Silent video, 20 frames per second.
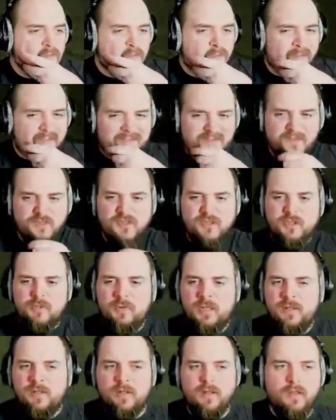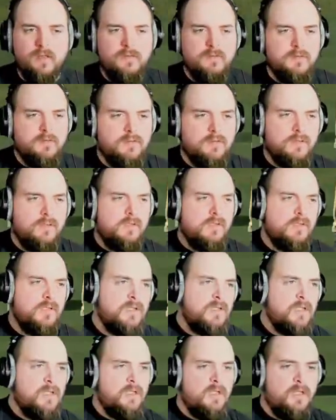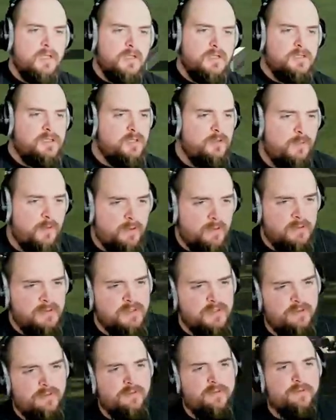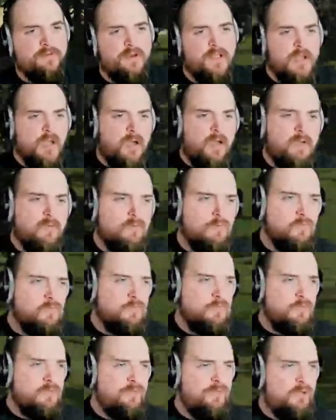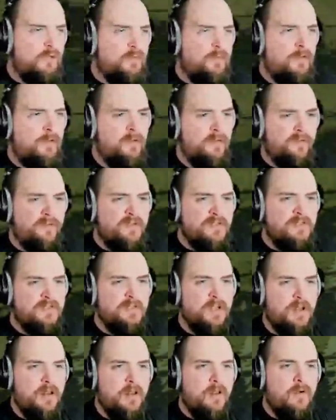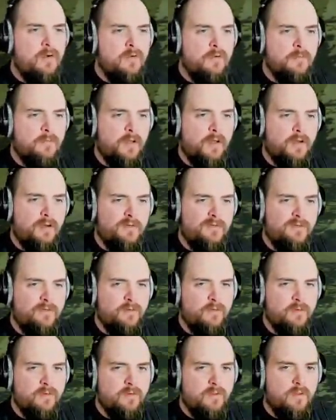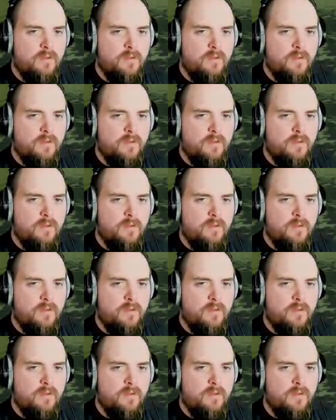Back to 2 under. 2 bogeys in 3 holes. Have we got a par? This is a long par 4.